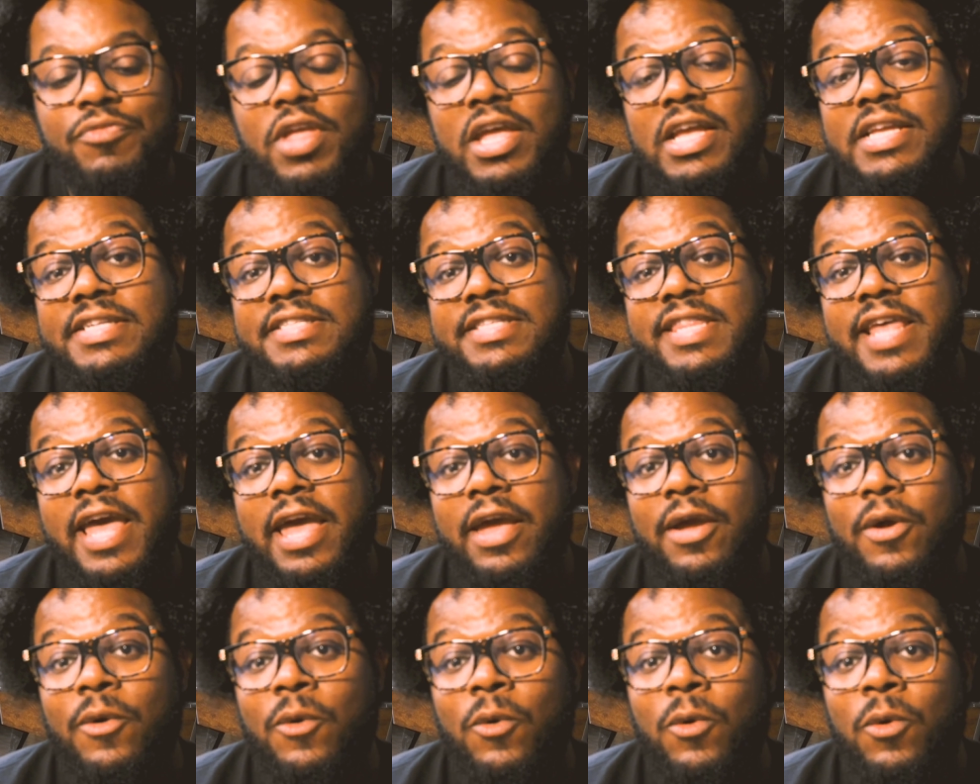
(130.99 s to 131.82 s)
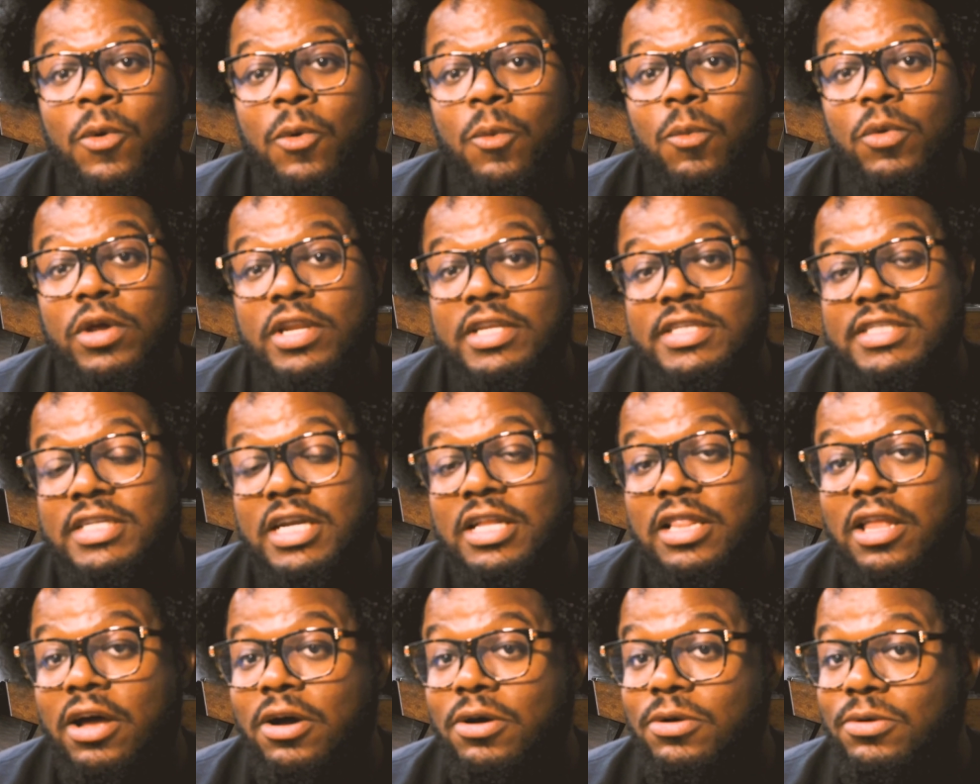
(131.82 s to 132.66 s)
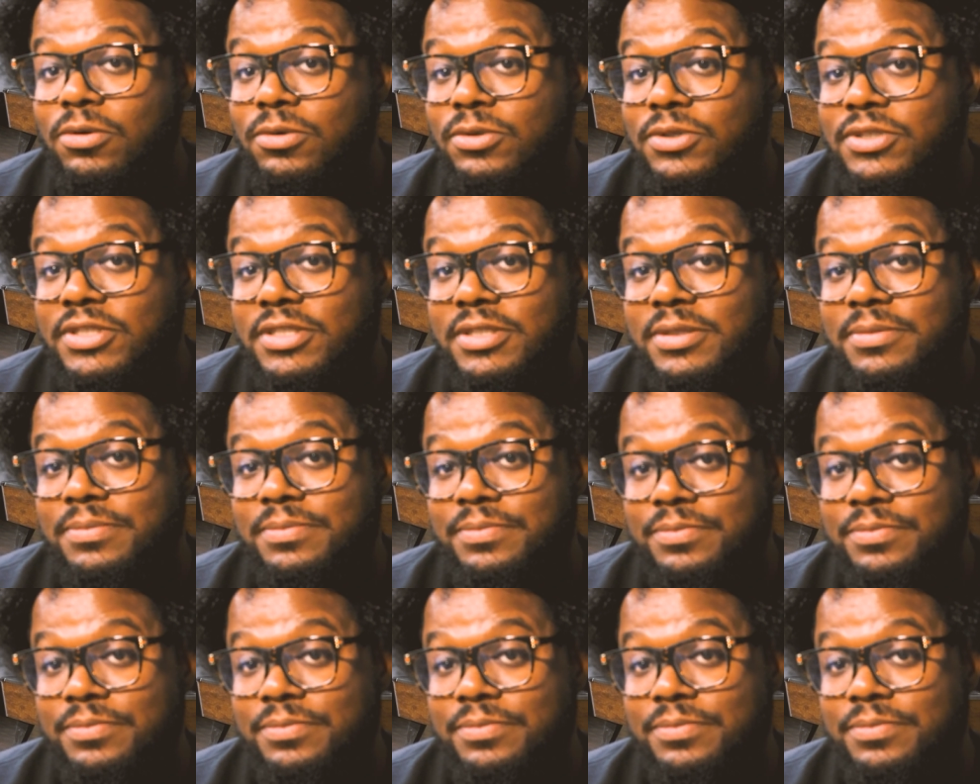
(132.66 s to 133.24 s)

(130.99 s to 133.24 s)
is that when it's closed,